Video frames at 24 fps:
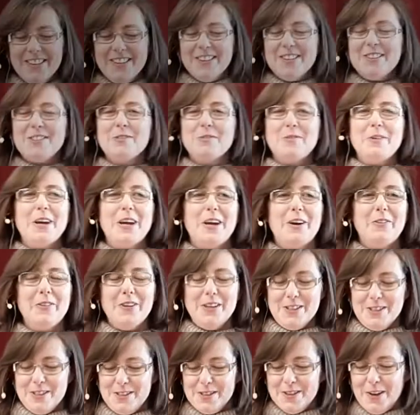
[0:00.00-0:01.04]
this week
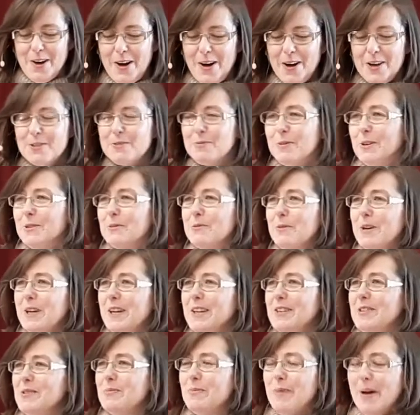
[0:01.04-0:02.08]
we start what
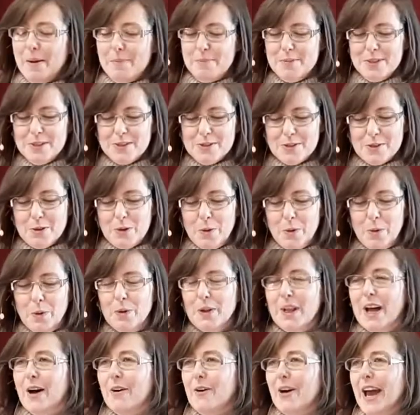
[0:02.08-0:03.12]
we as Baptists
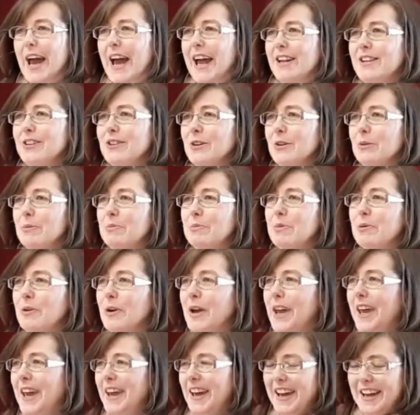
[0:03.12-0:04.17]
call our annual
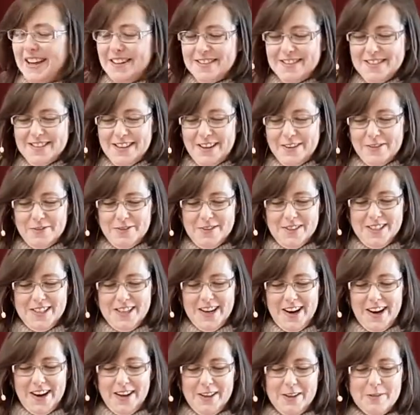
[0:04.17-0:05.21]
prayer and
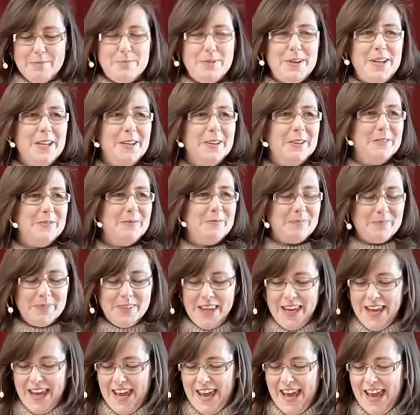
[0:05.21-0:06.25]
self-denial appeal.
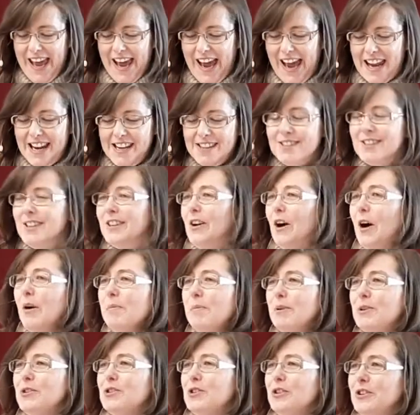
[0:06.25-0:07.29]
And it's an
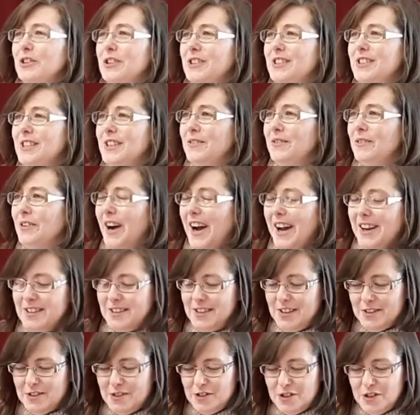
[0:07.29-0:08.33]
opportunity for
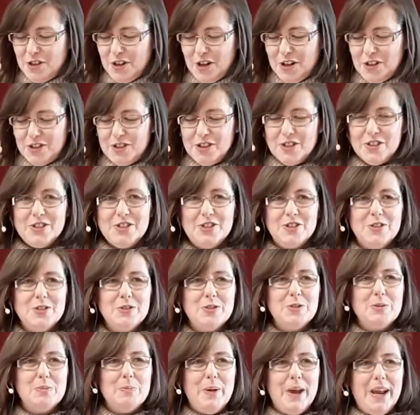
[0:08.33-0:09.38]
us as churches
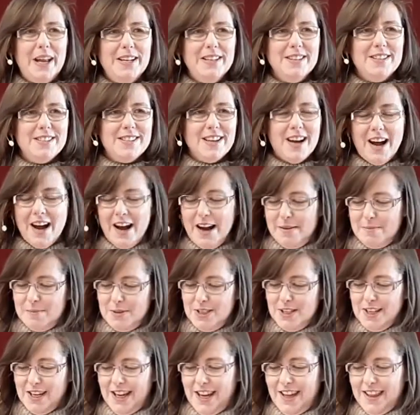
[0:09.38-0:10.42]
to spend time
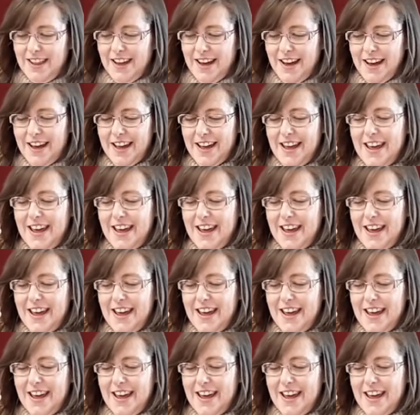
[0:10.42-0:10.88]
together,